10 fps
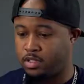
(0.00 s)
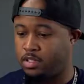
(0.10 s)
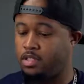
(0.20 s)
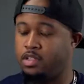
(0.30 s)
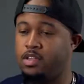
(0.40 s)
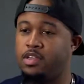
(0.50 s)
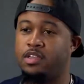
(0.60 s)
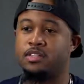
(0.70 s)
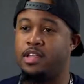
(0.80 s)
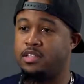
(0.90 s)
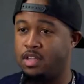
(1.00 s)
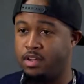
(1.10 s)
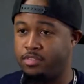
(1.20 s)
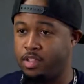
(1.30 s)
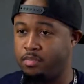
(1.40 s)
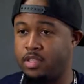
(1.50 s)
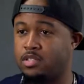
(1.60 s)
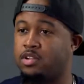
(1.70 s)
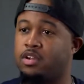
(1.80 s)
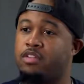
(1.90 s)
He isn't as confident, but
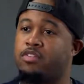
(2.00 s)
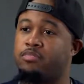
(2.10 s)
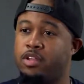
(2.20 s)
he's learning from